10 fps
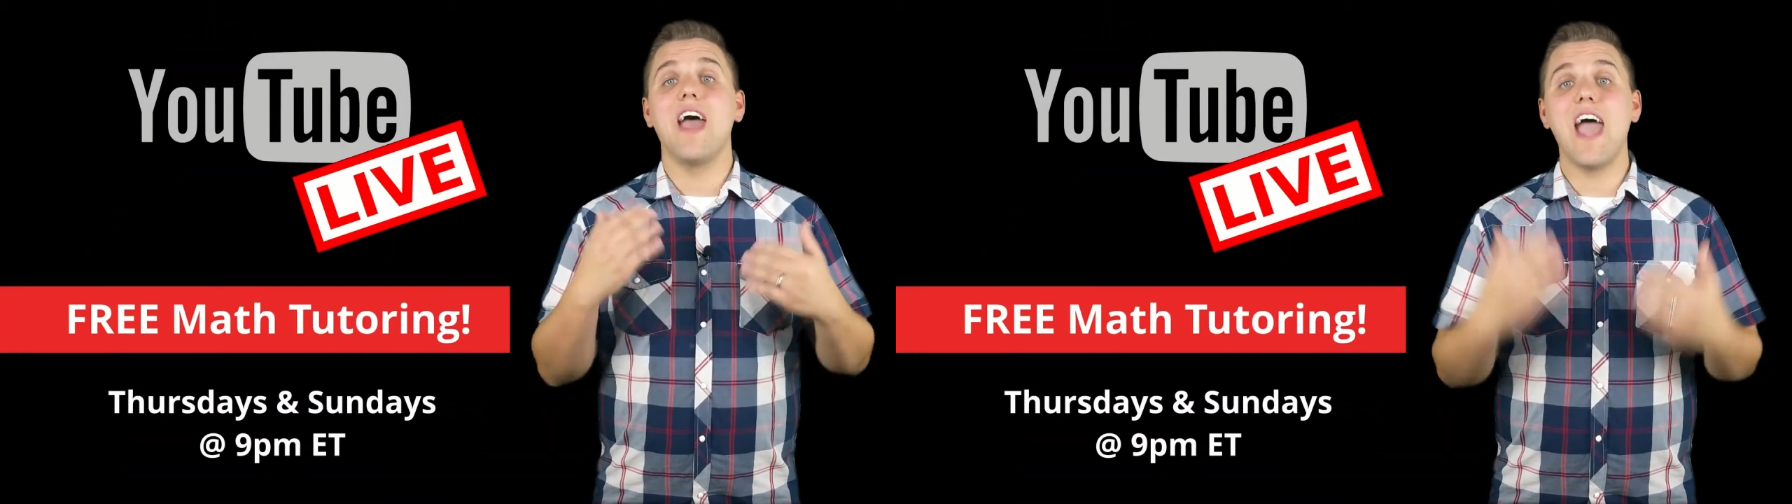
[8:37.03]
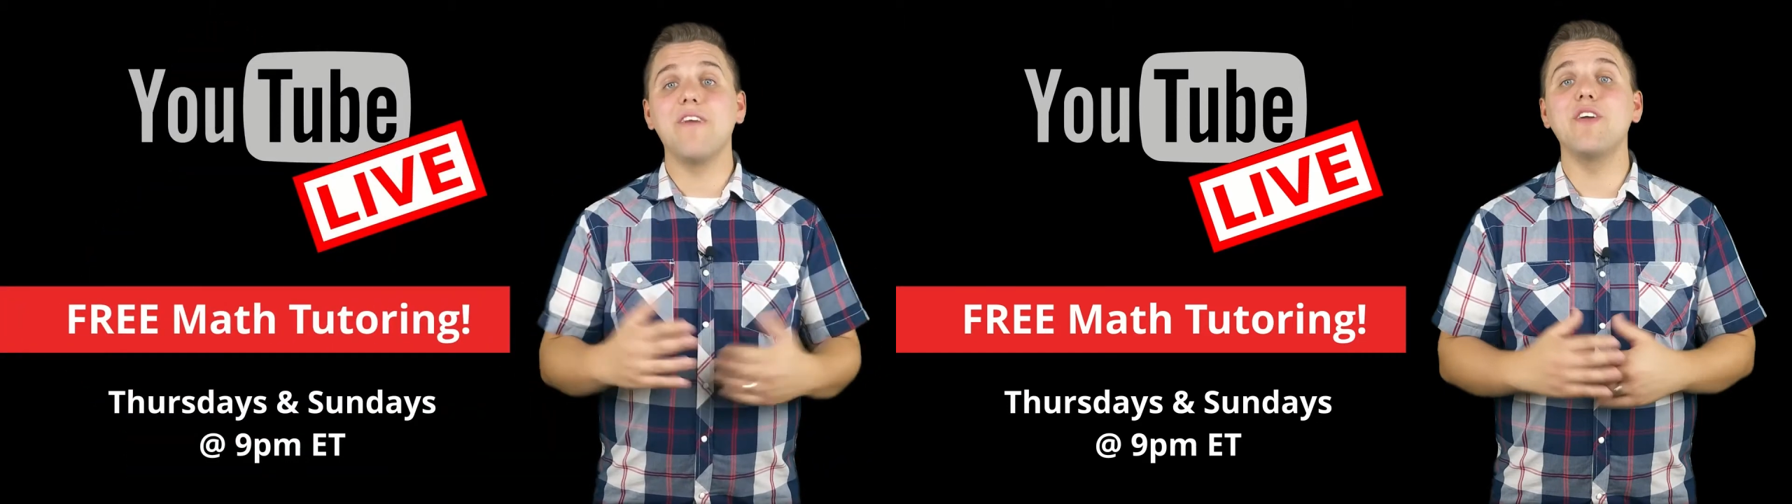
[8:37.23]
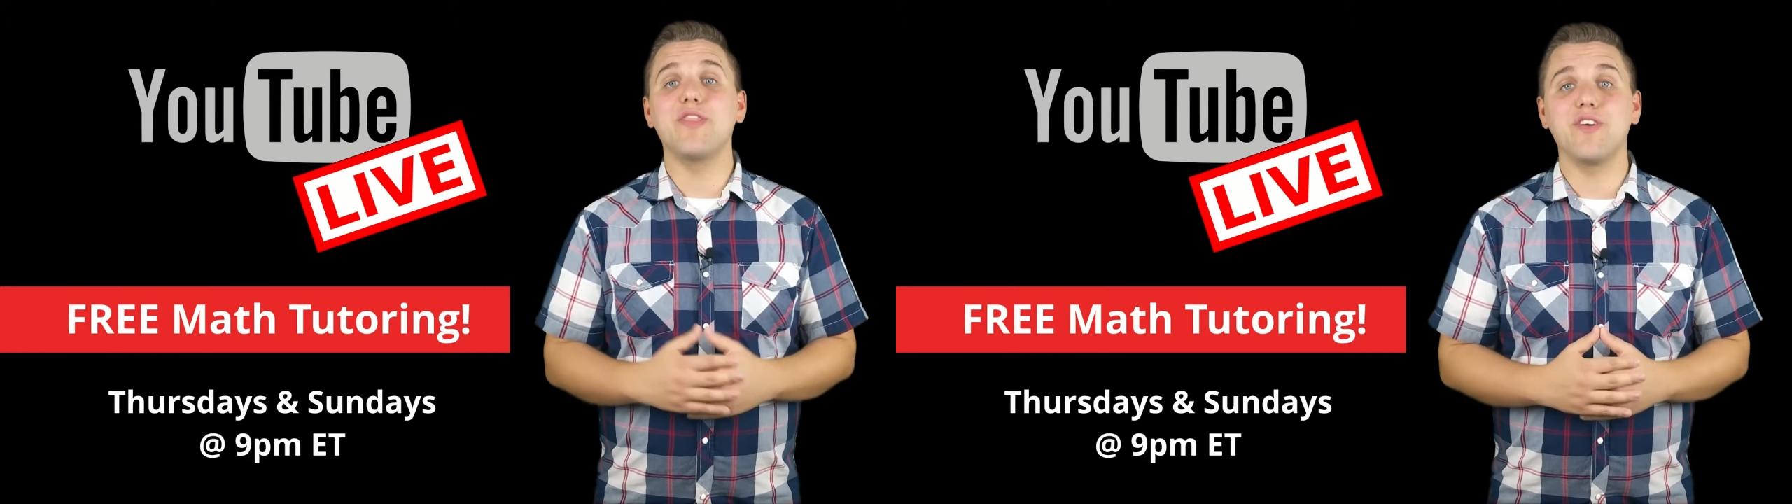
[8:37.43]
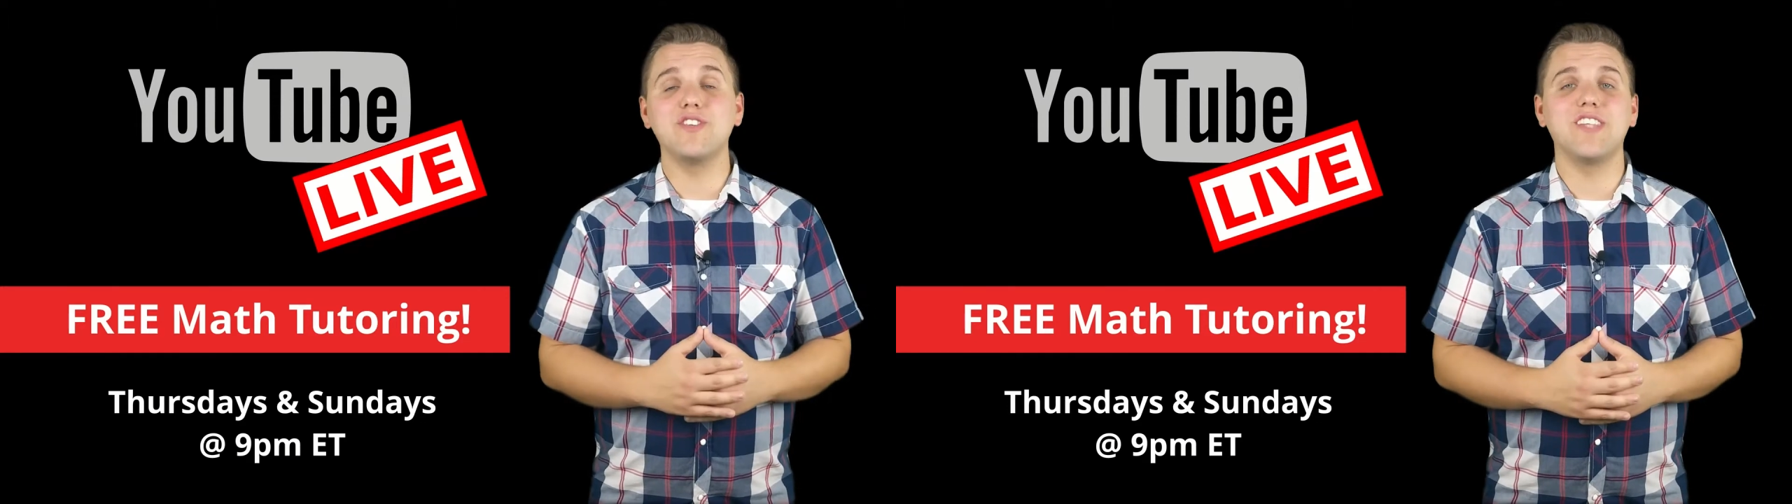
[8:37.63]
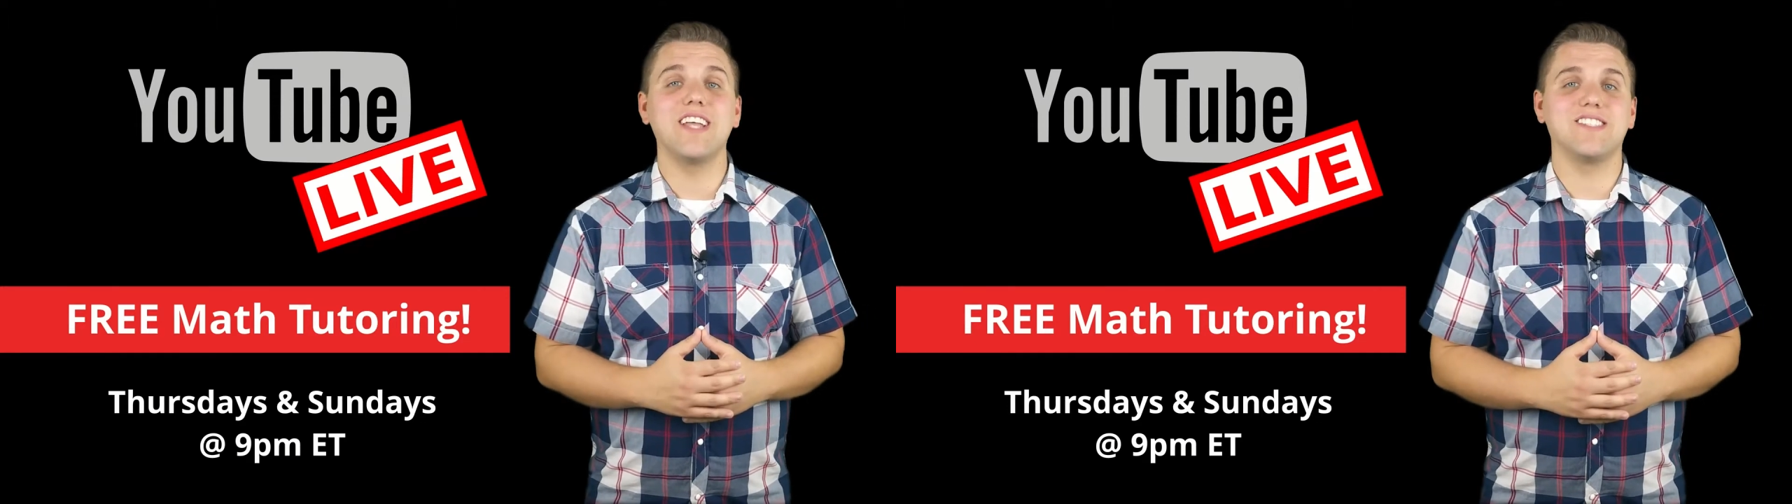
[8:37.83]
every
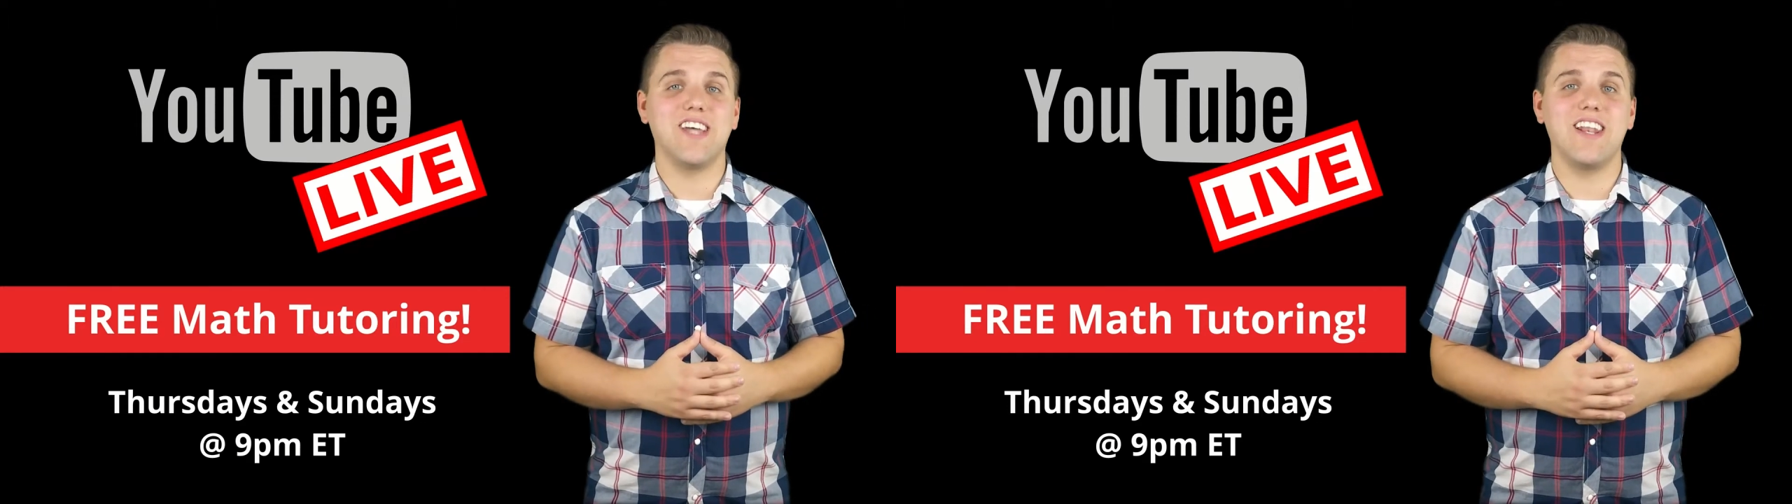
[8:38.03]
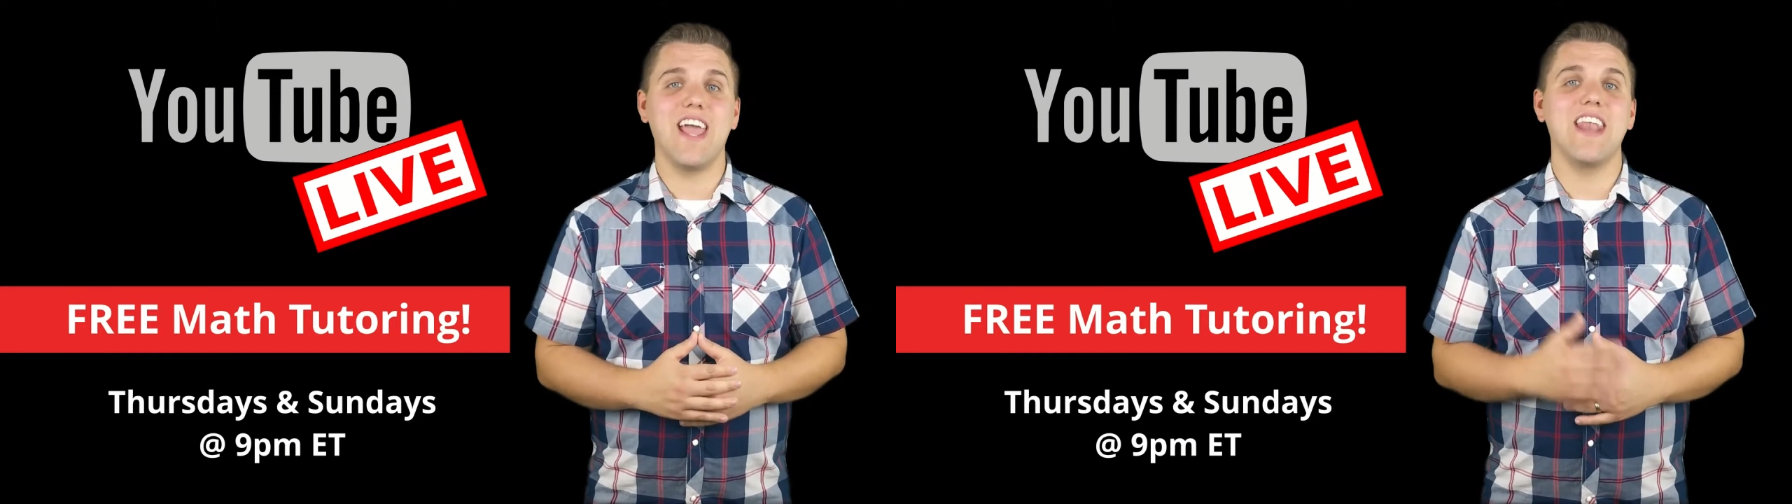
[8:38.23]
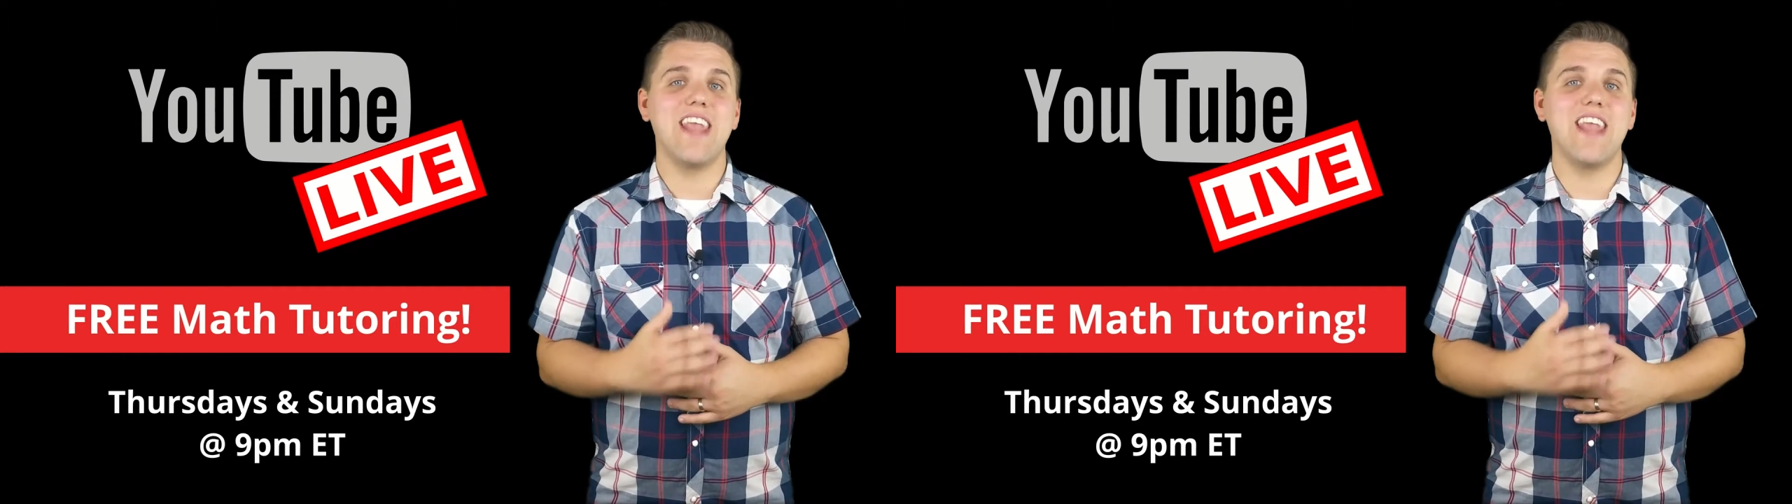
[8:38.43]
Thursday and Sunday at